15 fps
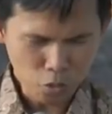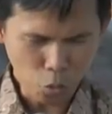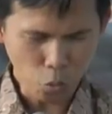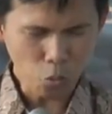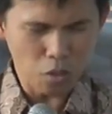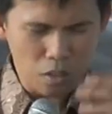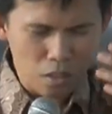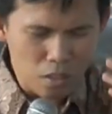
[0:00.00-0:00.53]

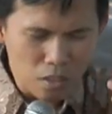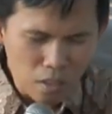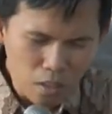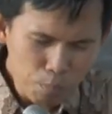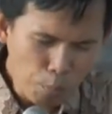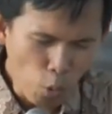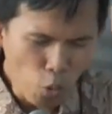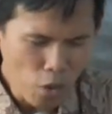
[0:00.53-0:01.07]
So
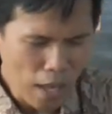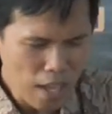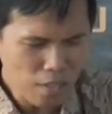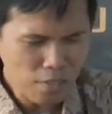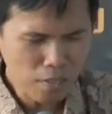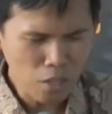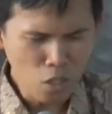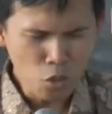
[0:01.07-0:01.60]
Paul
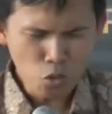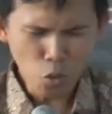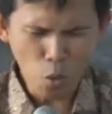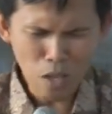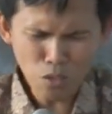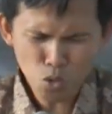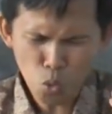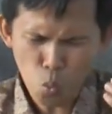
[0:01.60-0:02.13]
asked,
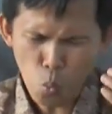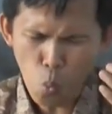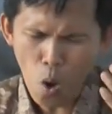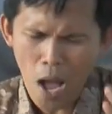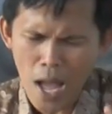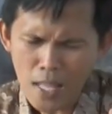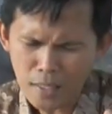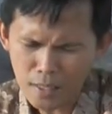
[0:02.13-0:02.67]
So after
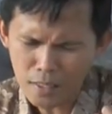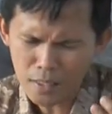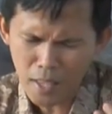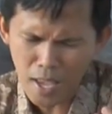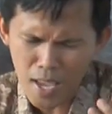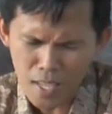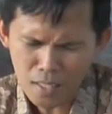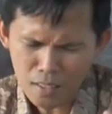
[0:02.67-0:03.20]
what
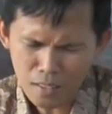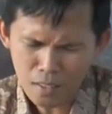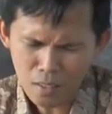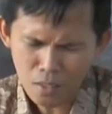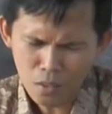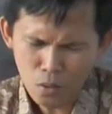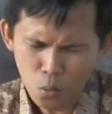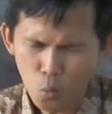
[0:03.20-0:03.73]
then
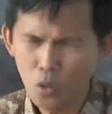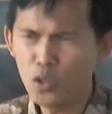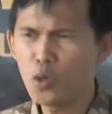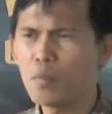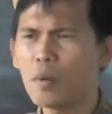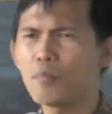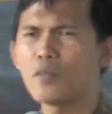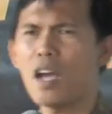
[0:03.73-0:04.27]
were
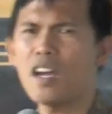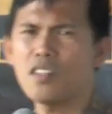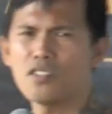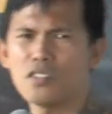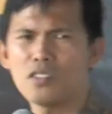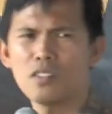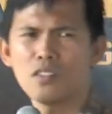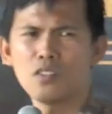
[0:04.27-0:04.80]
you
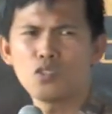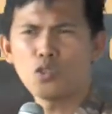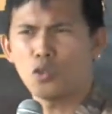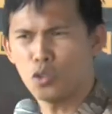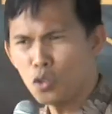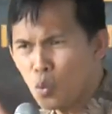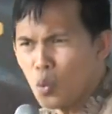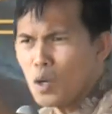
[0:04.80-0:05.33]
baptized? So
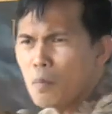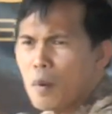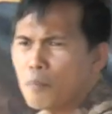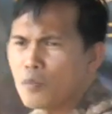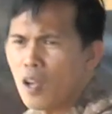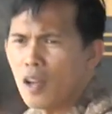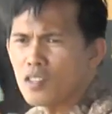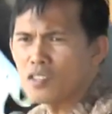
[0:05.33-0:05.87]
you were
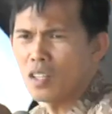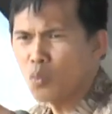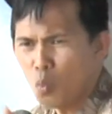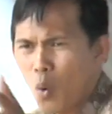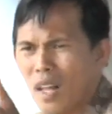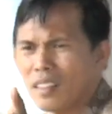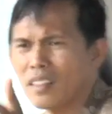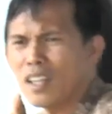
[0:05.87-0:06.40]
baptized.
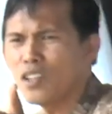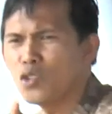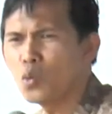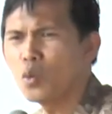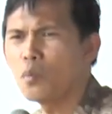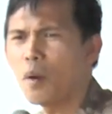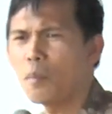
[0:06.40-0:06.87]
Then what then you were